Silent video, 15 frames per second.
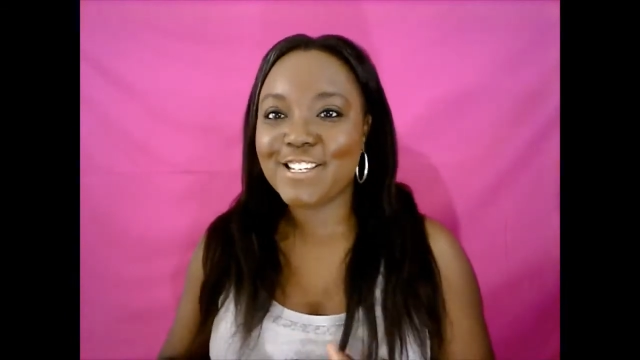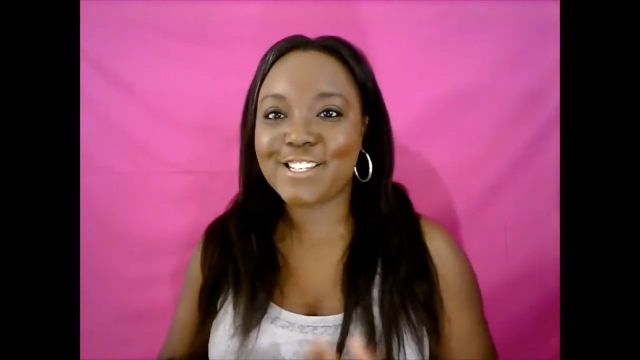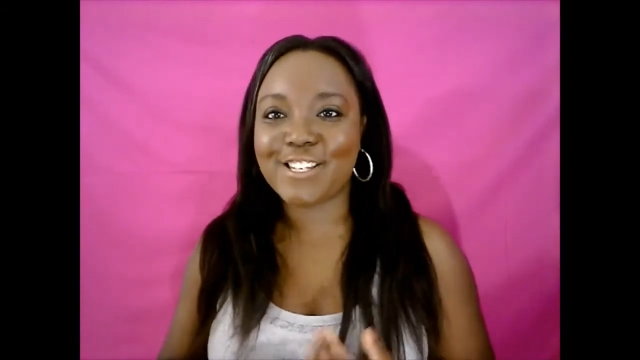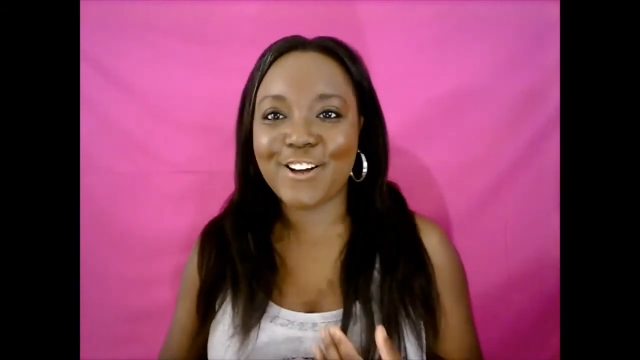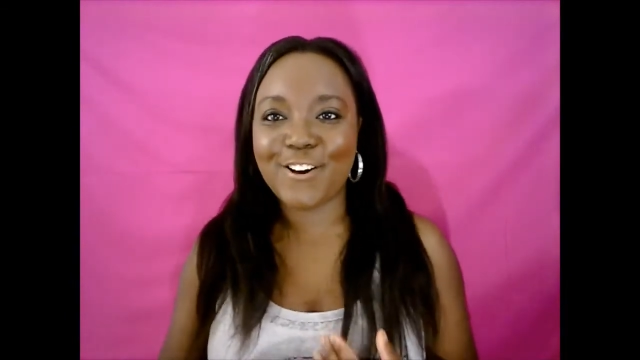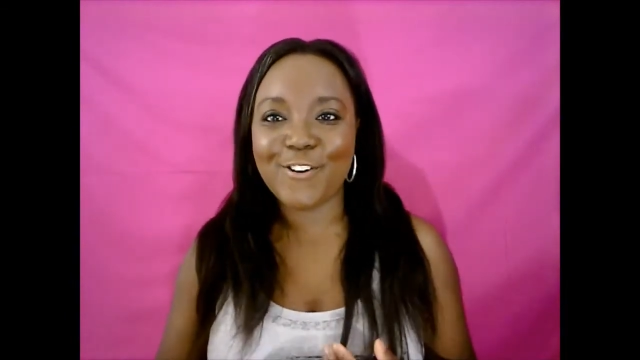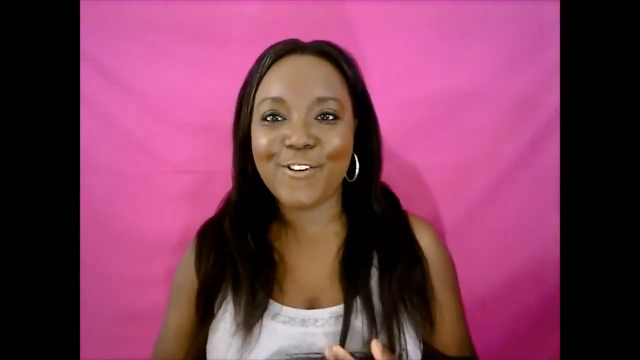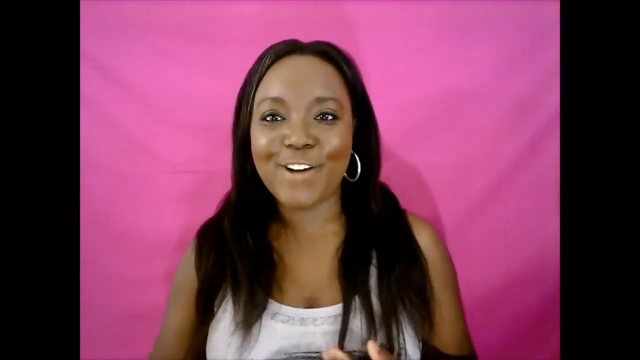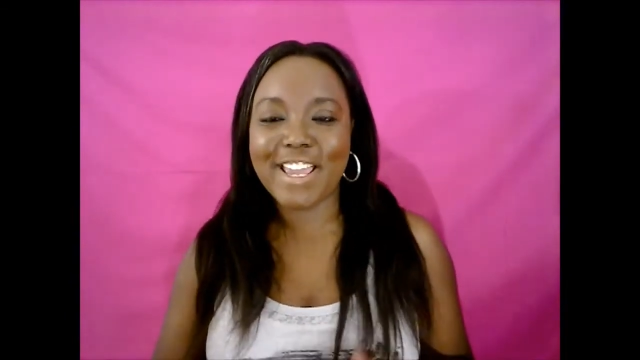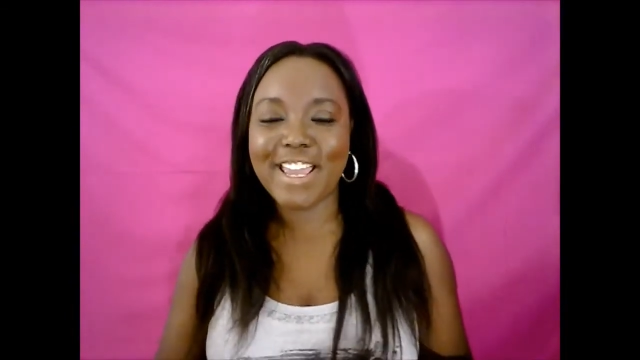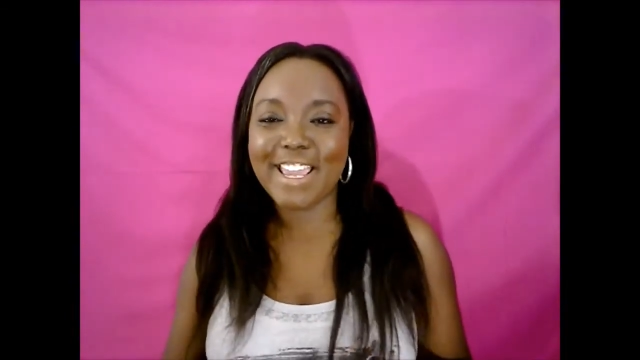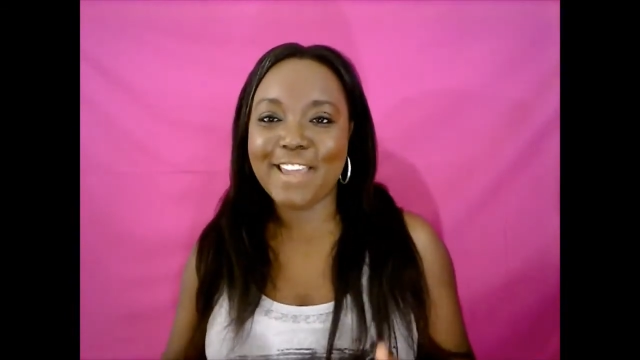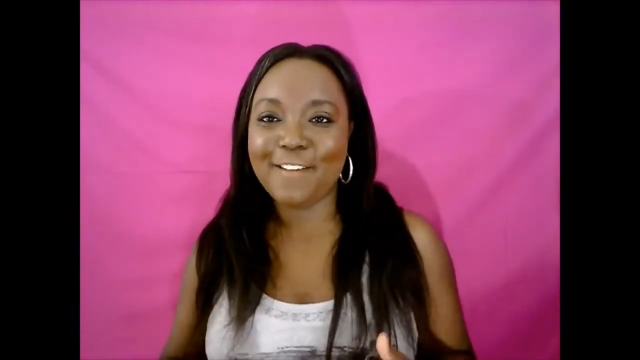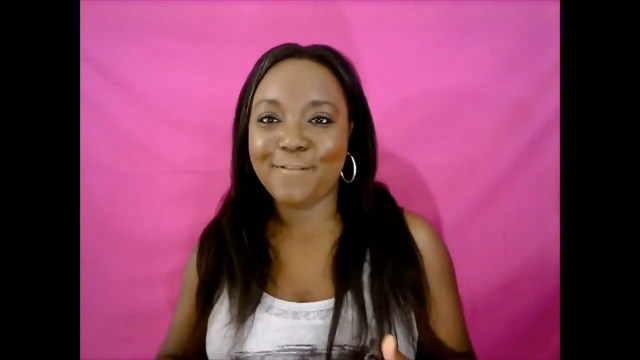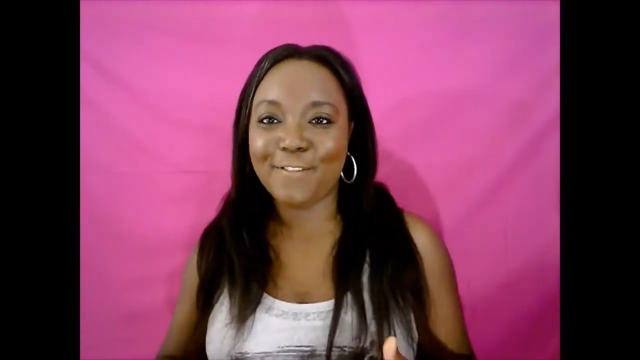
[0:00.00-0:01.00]
So
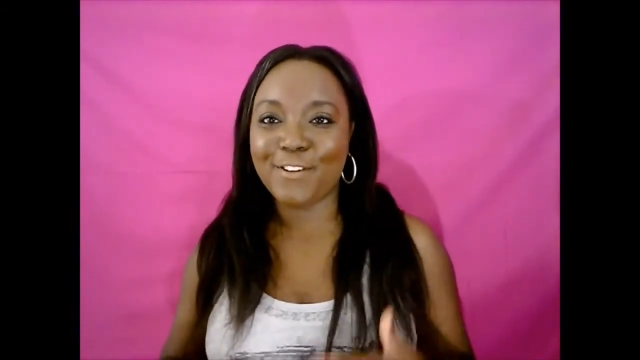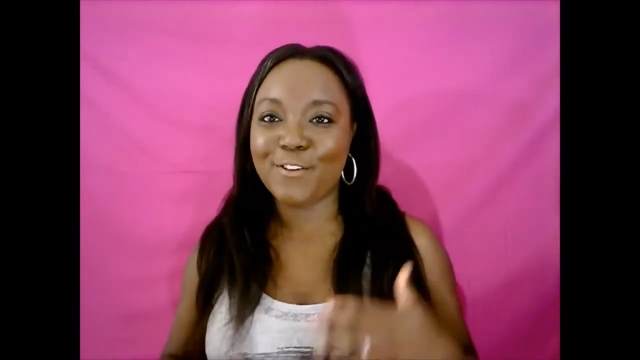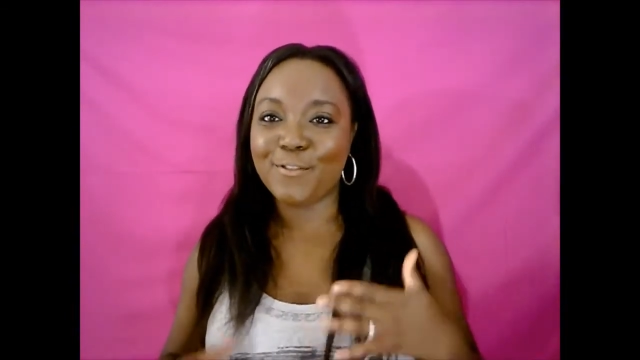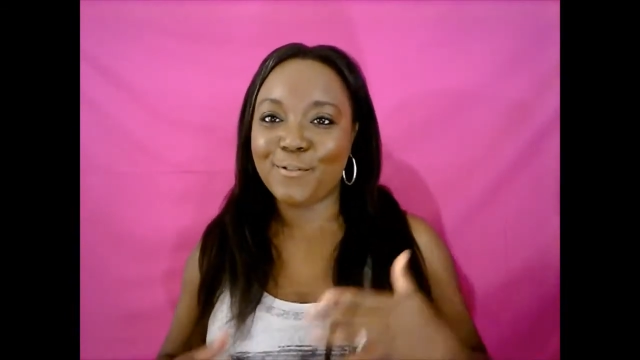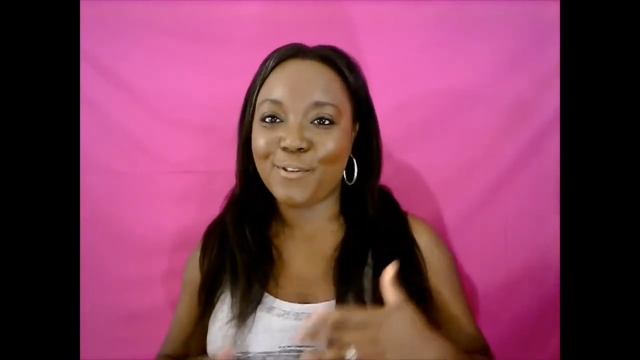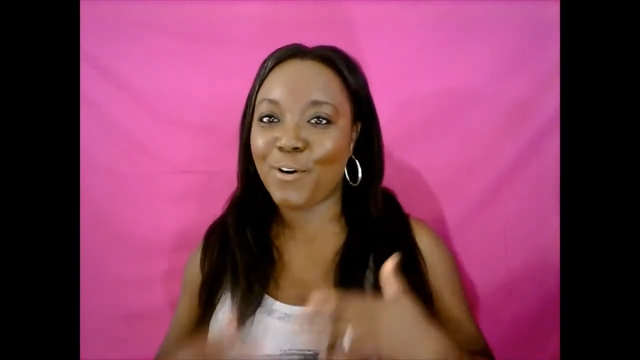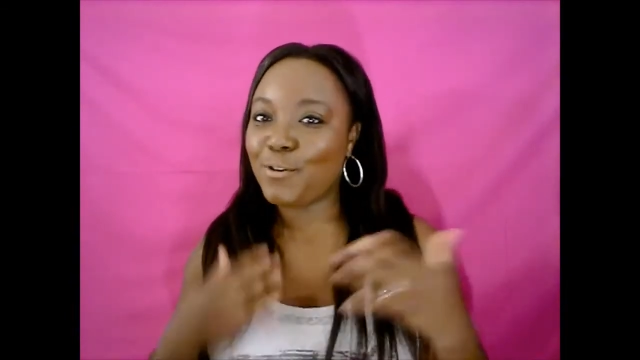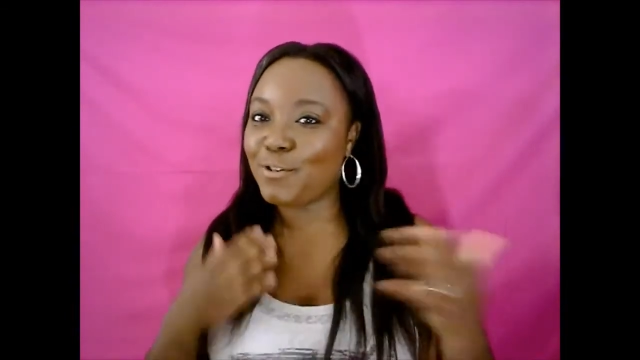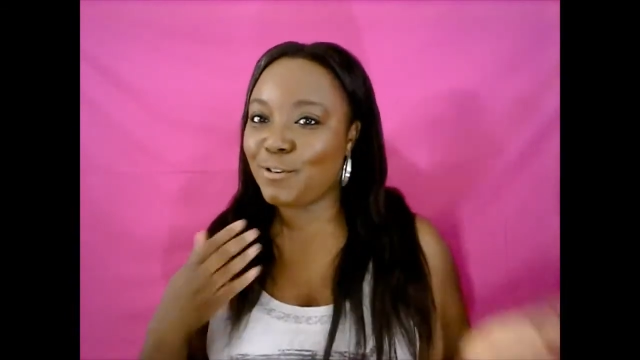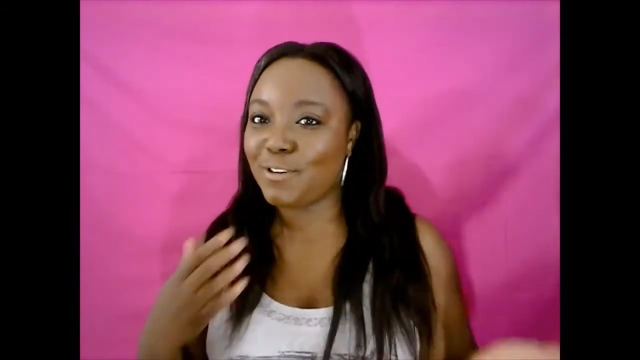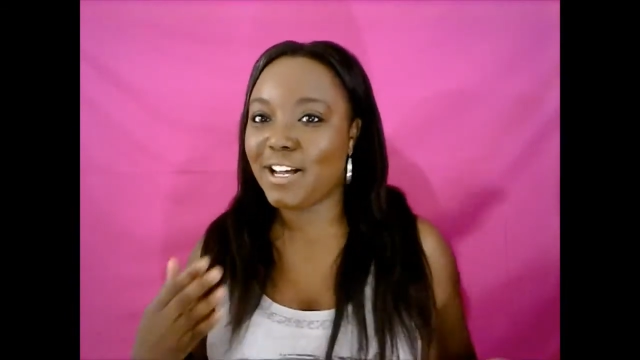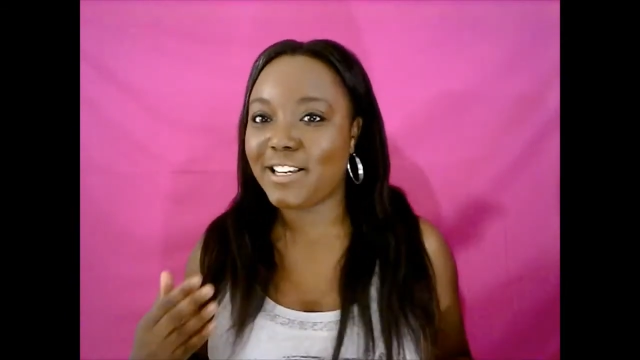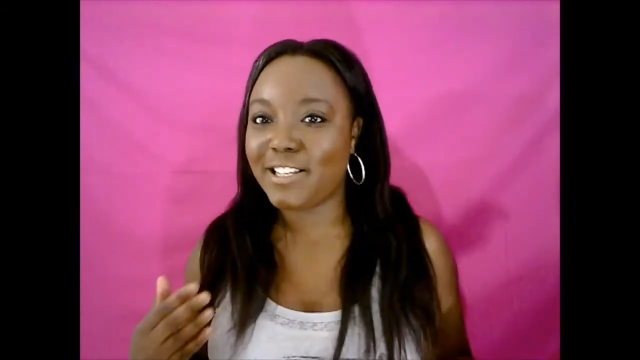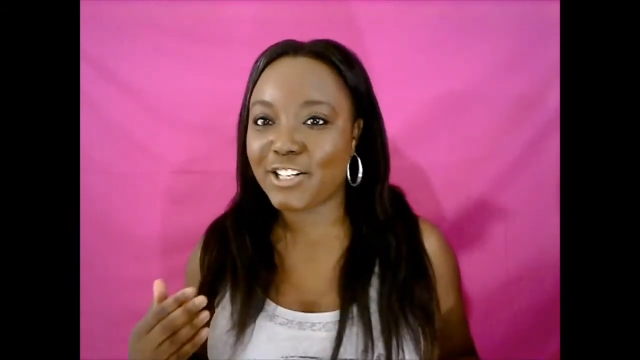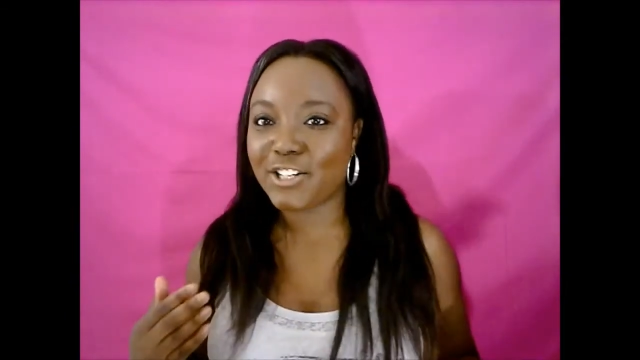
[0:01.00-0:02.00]
if you go to an
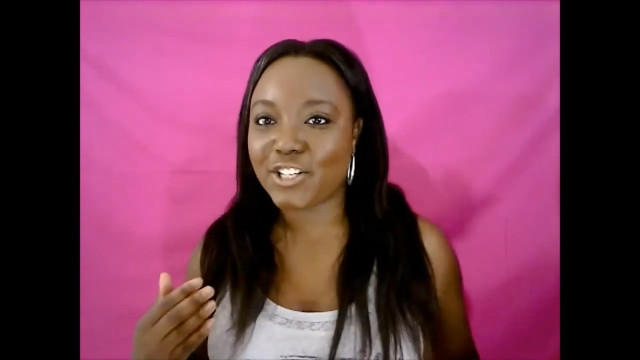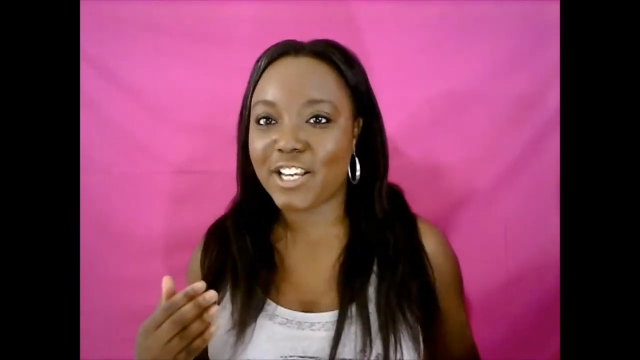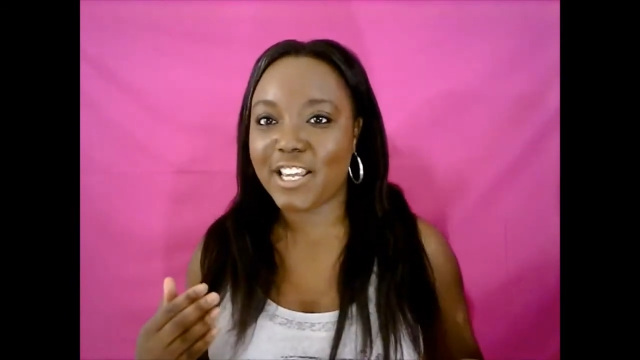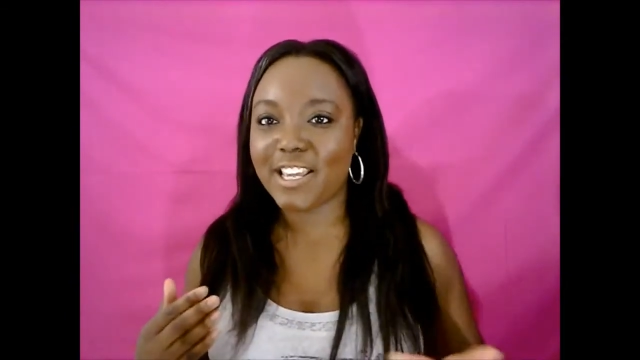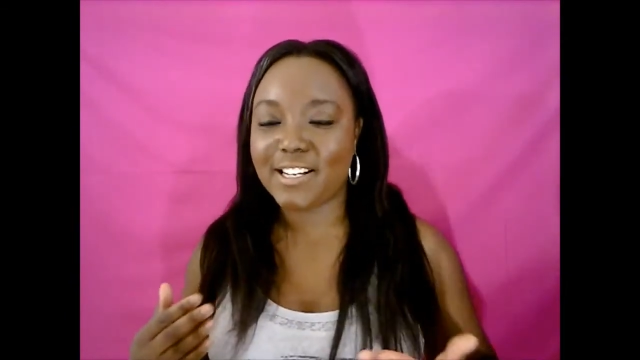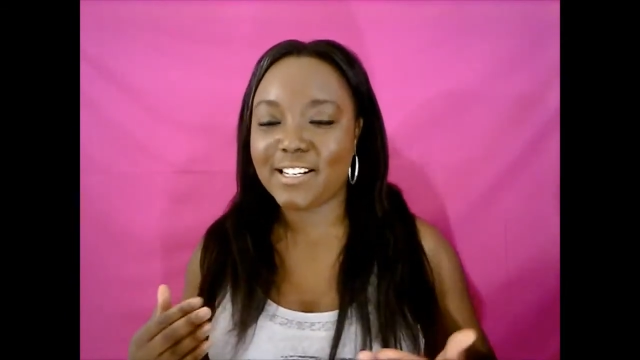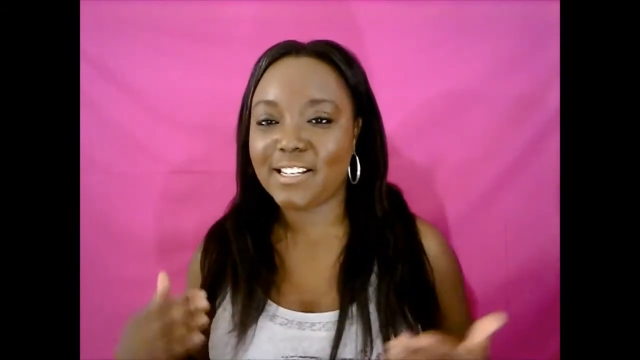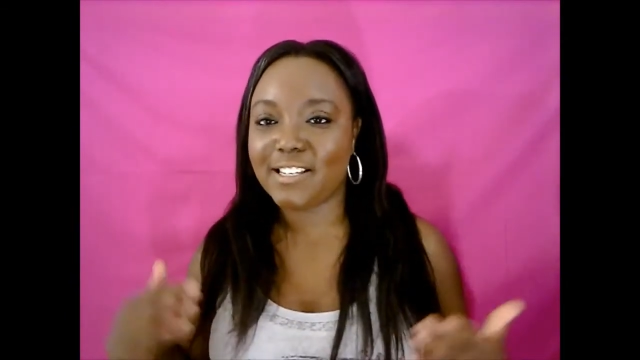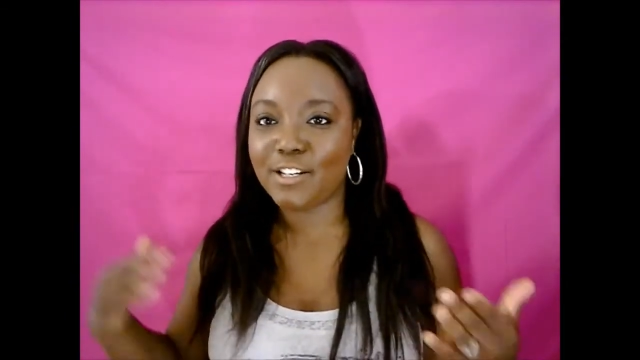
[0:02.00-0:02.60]
audition,